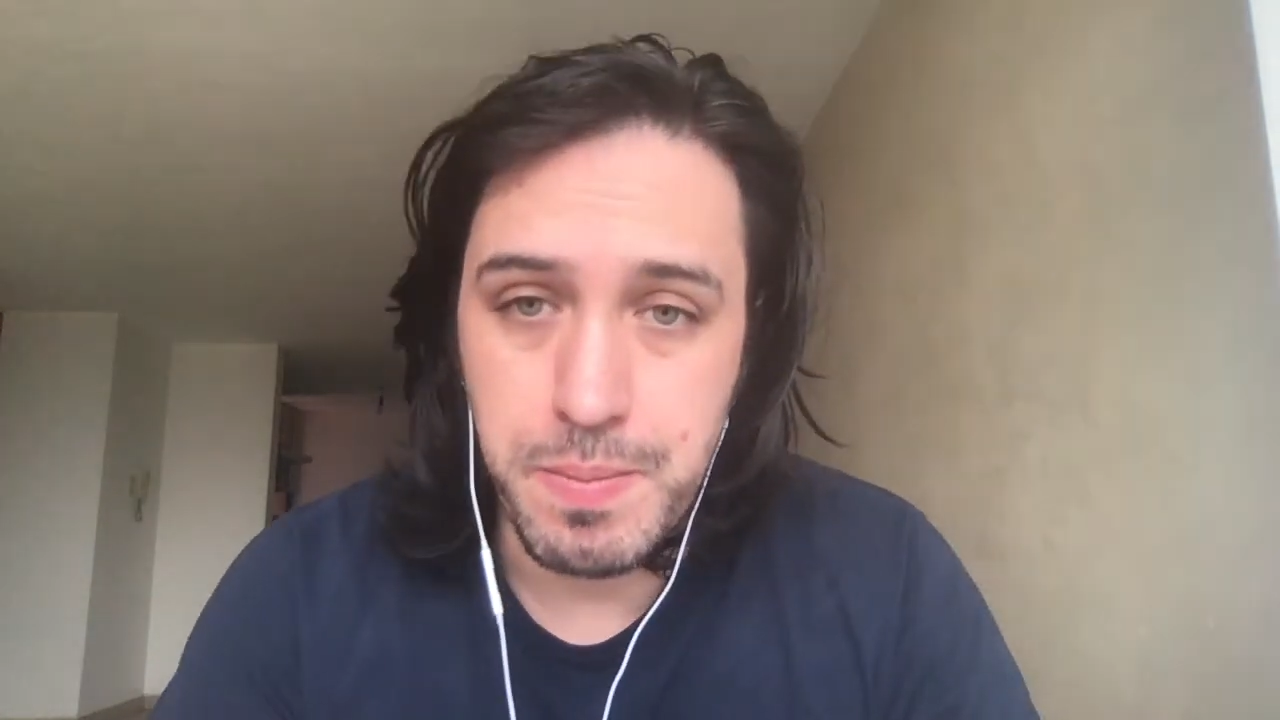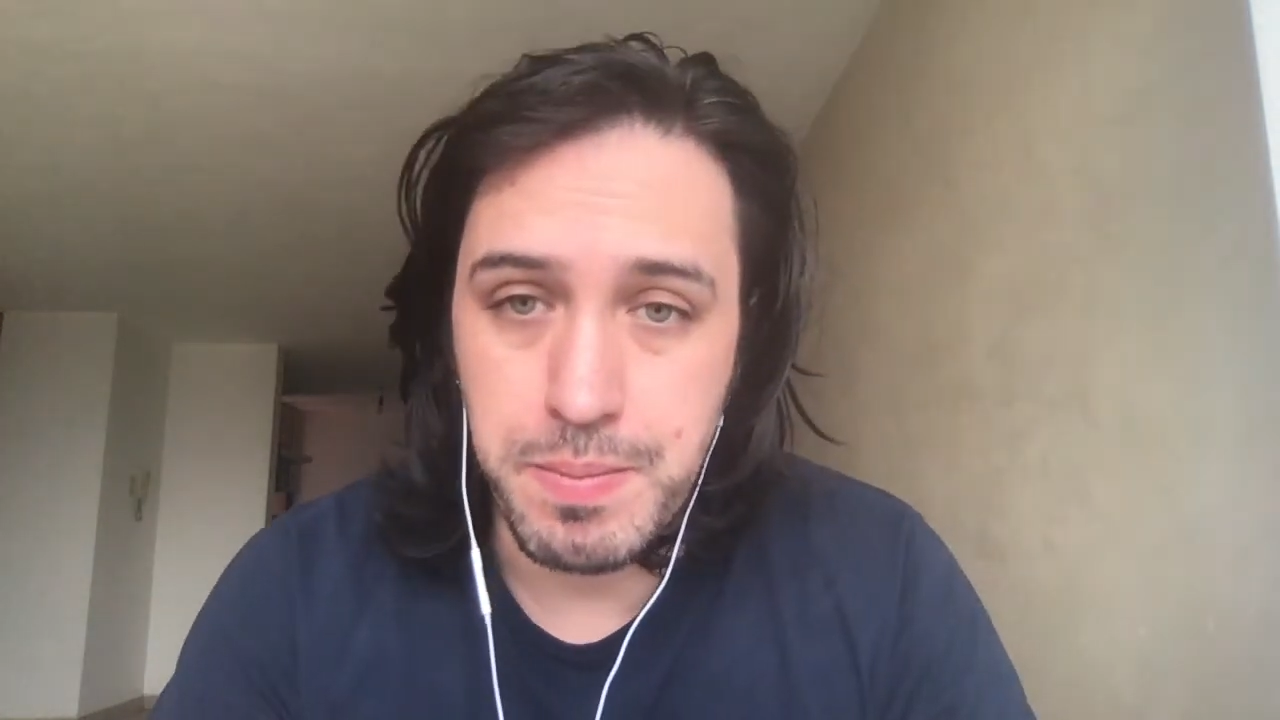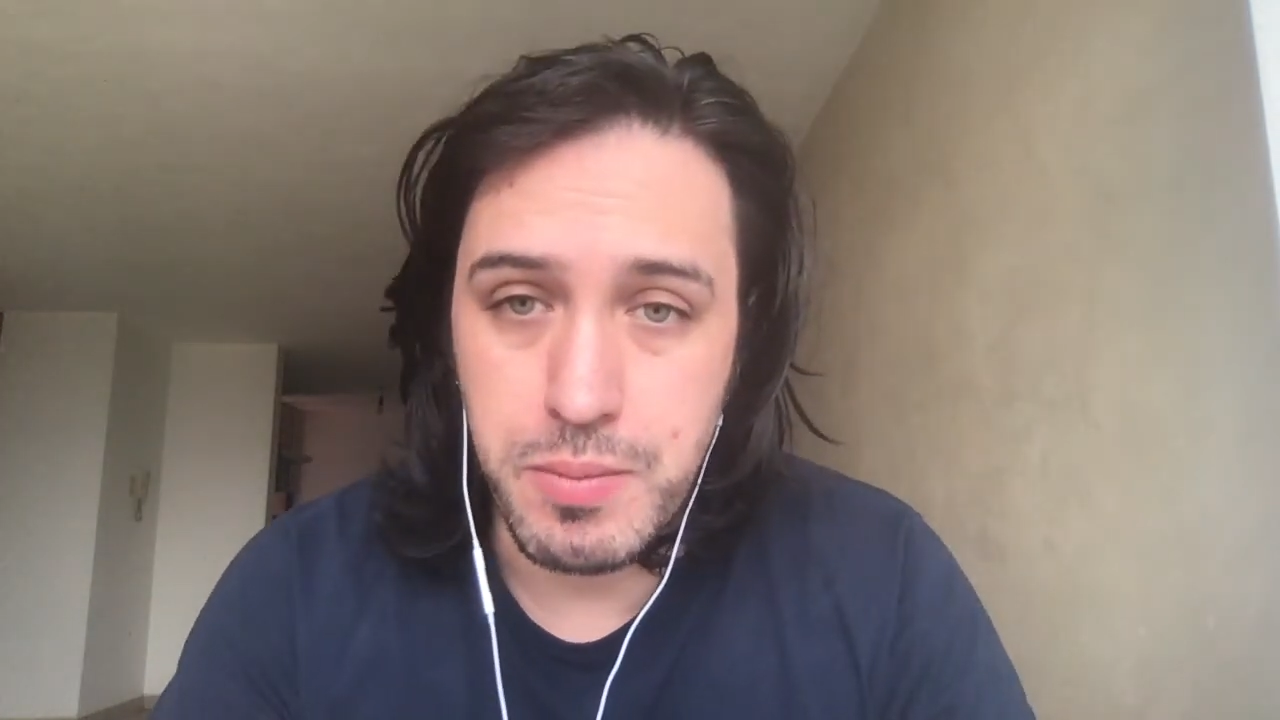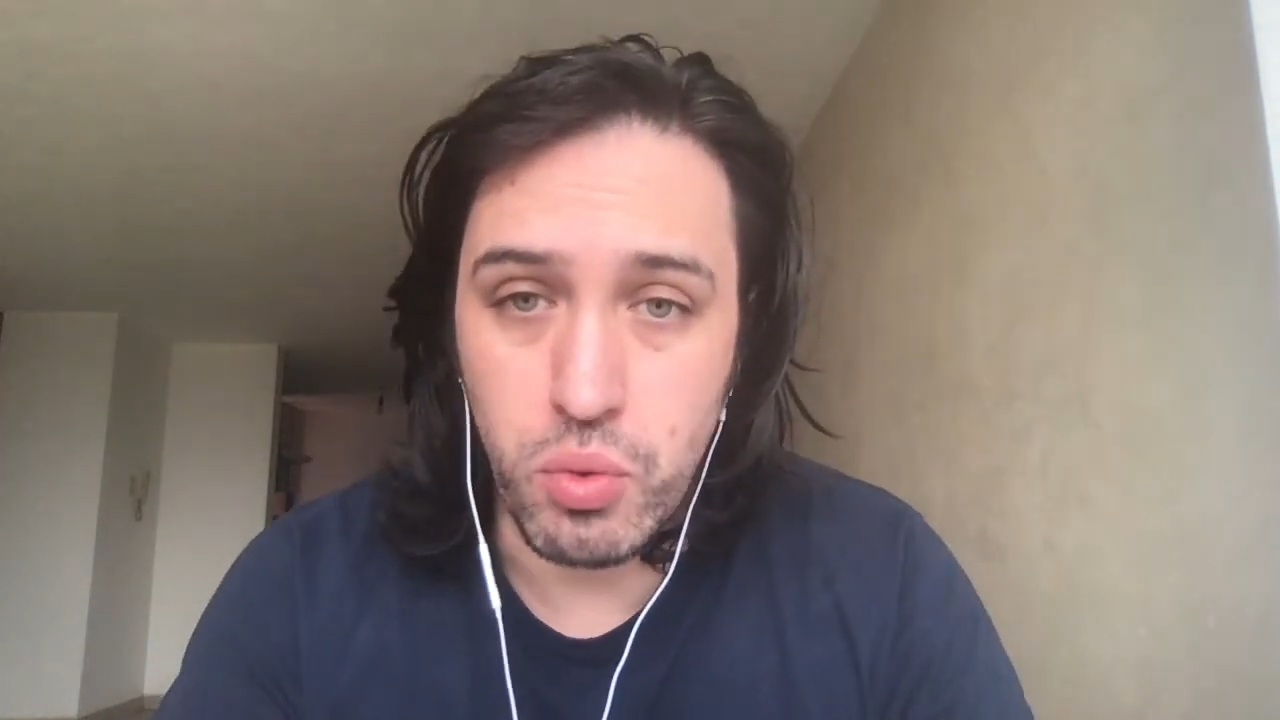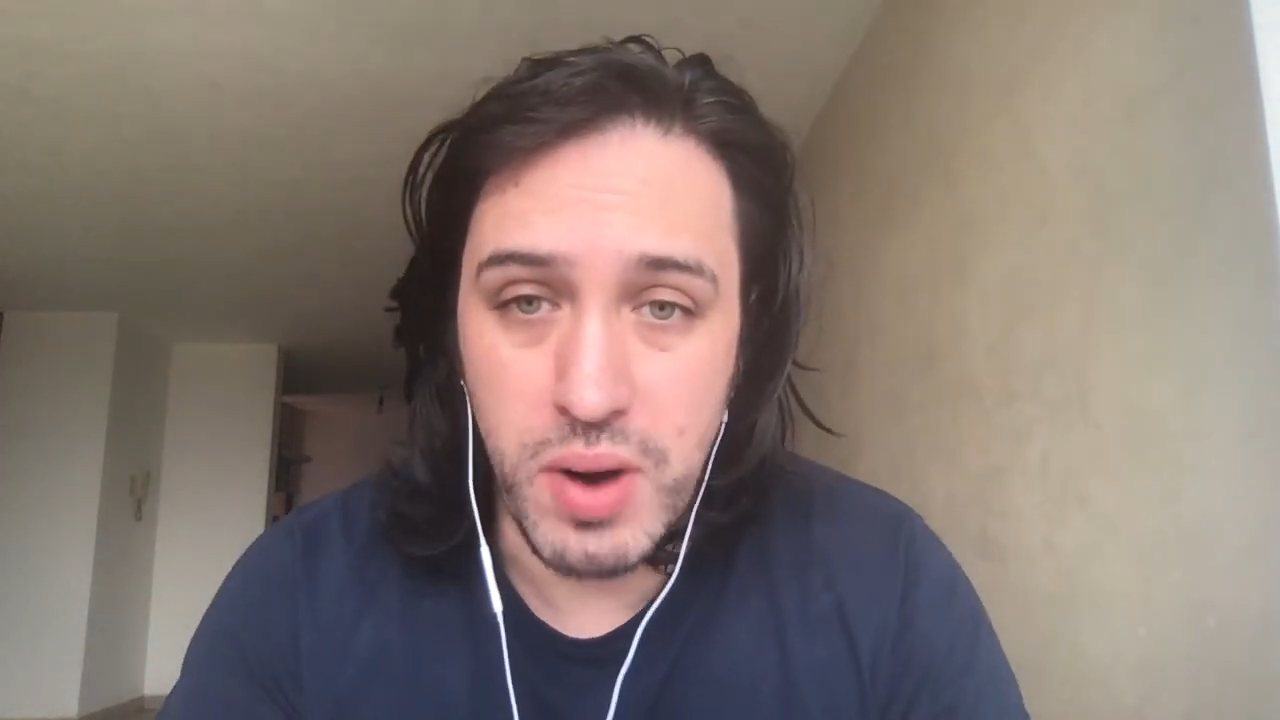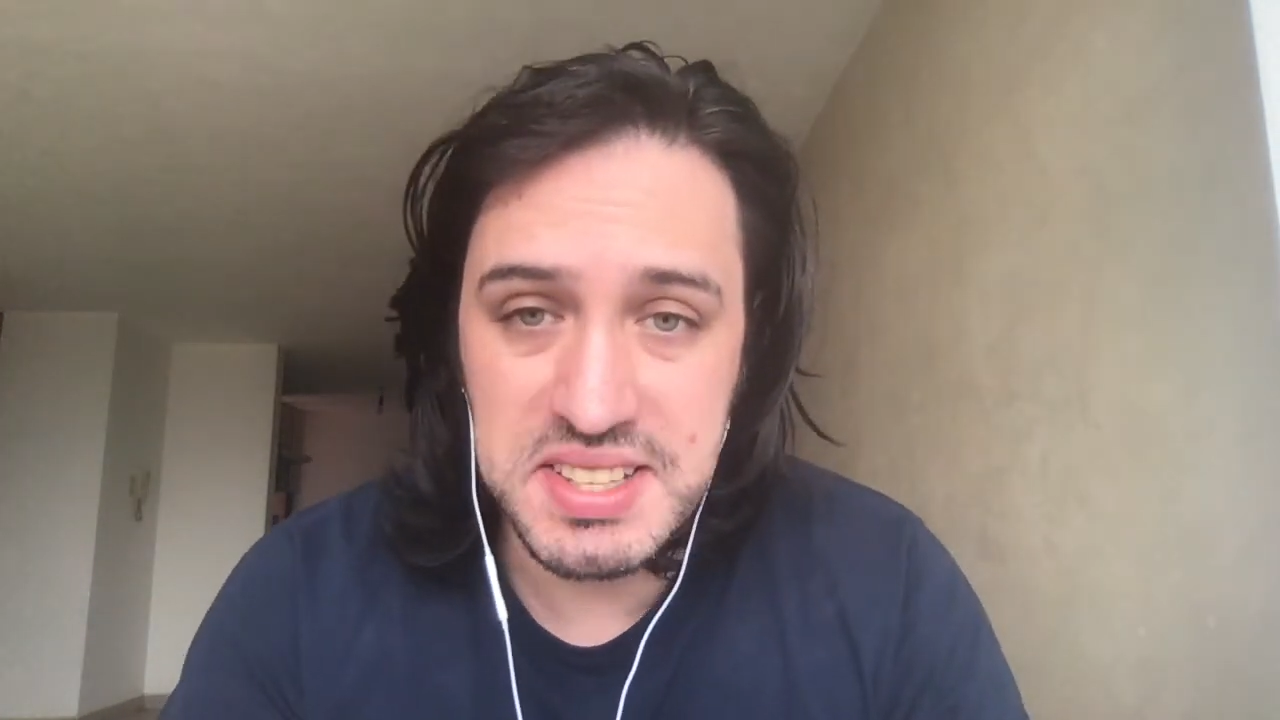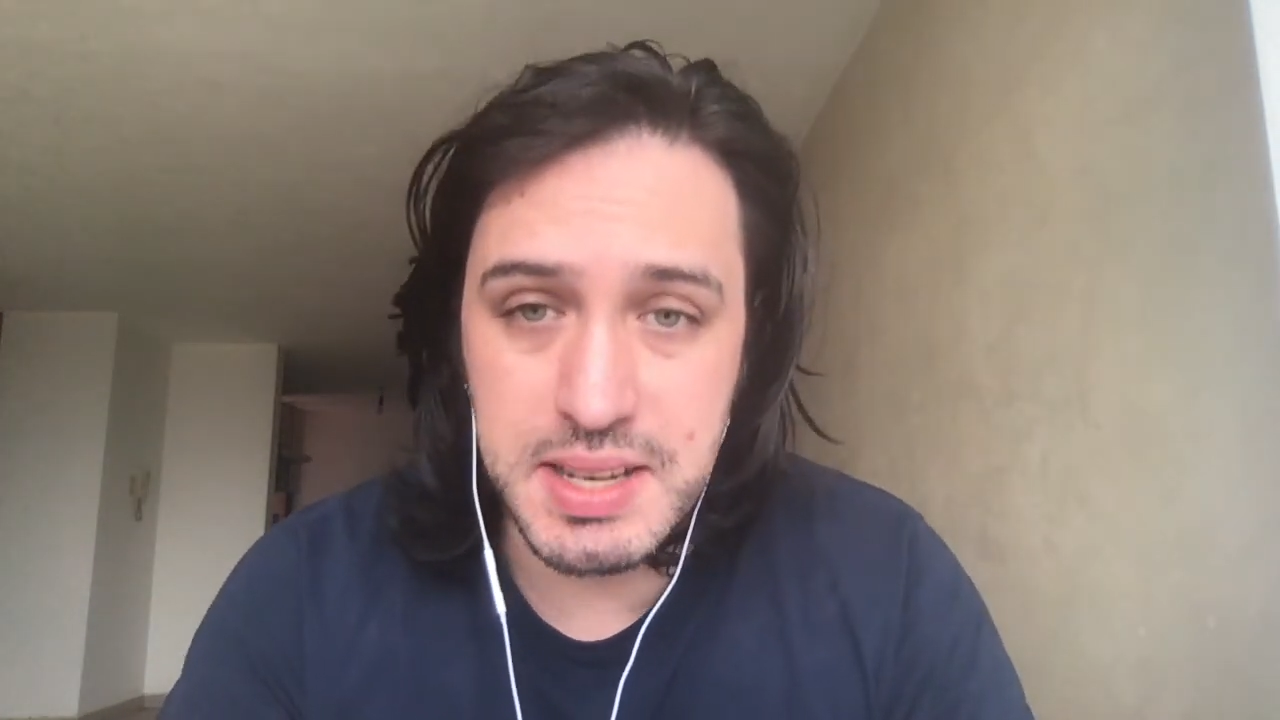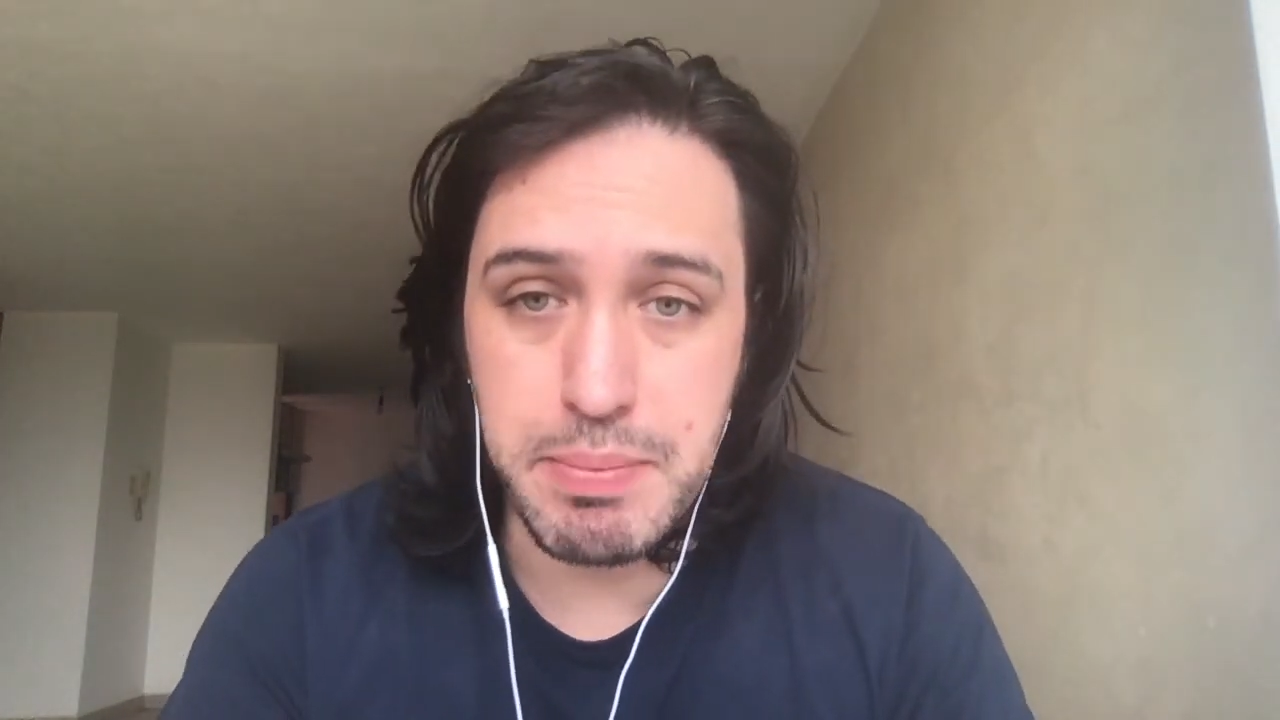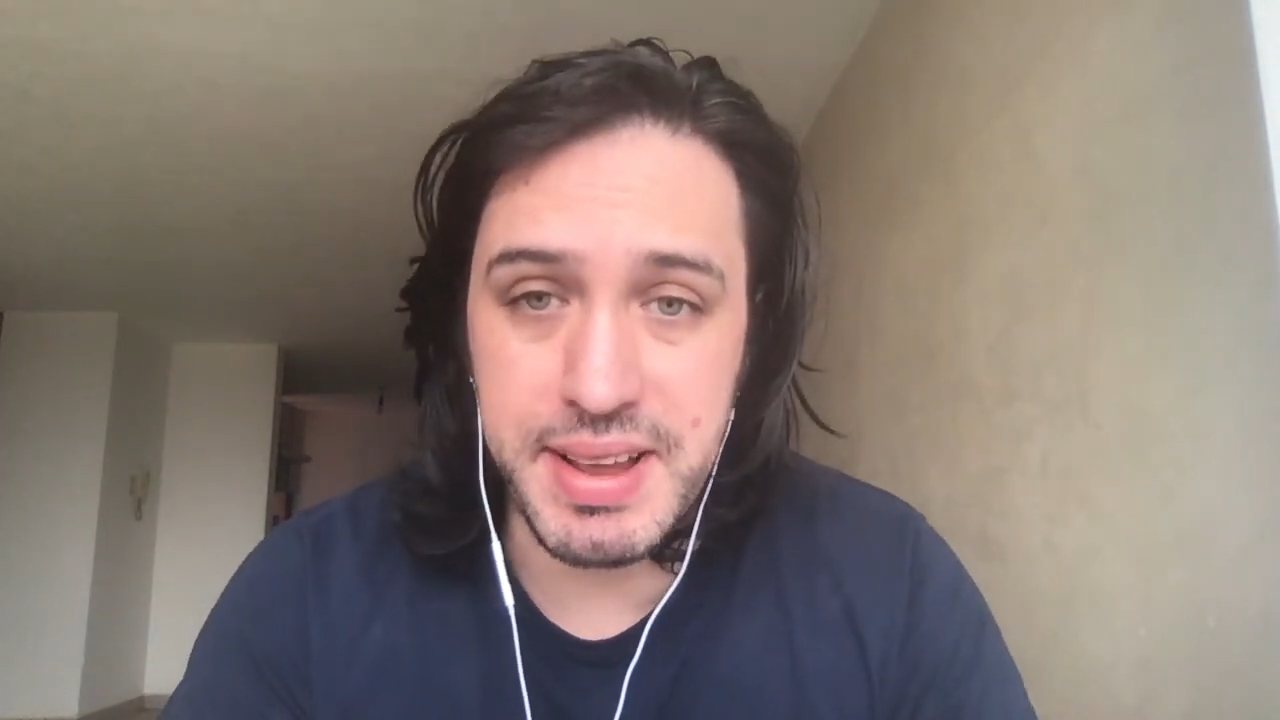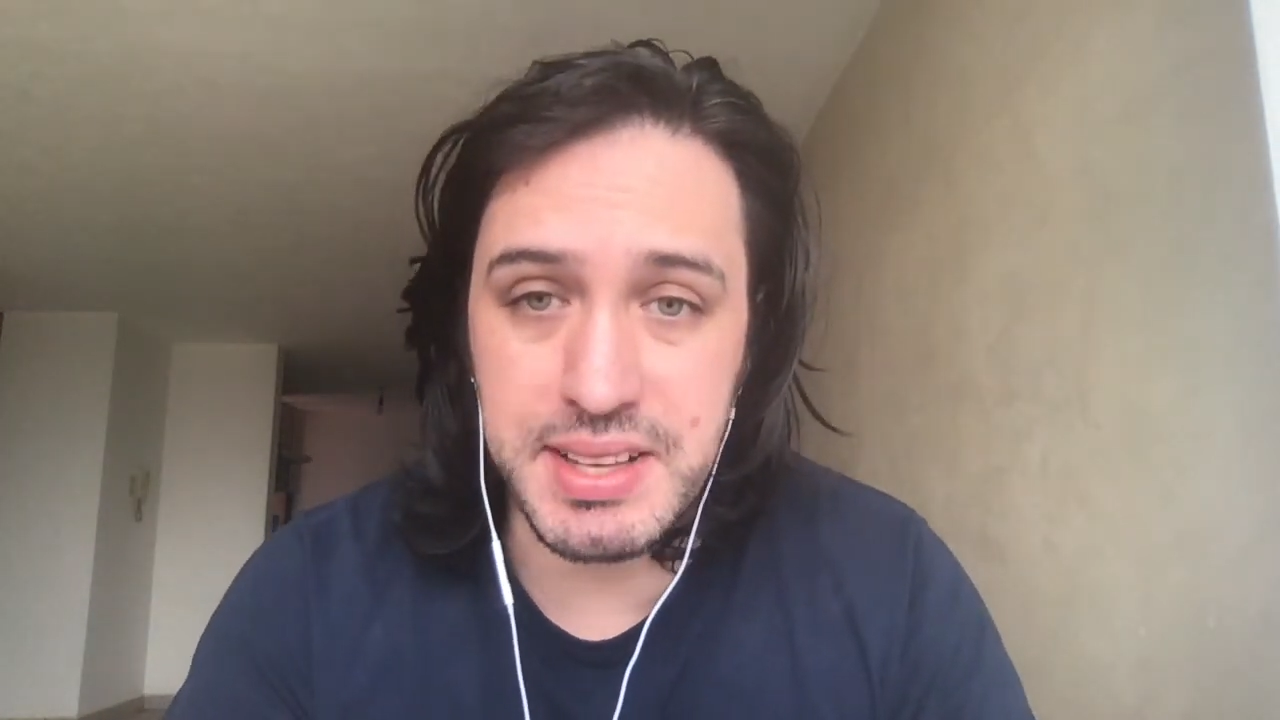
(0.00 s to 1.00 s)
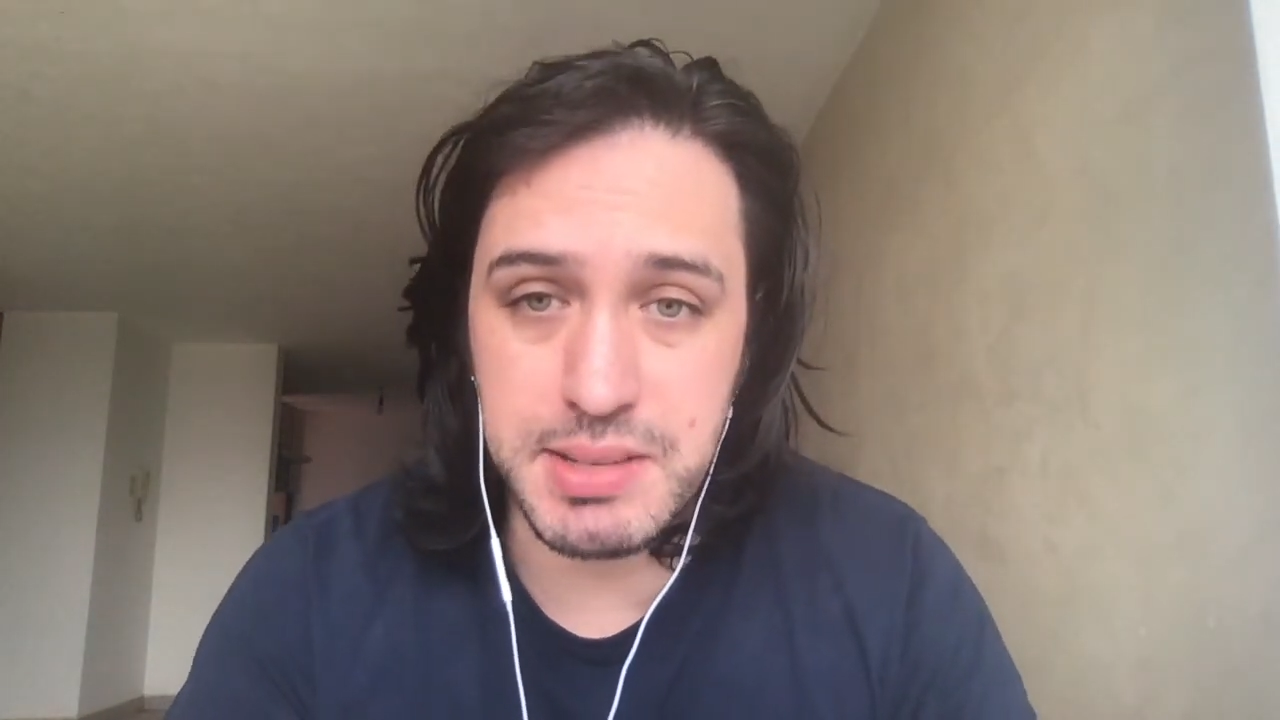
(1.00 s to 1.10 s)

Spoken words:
Rest in peace,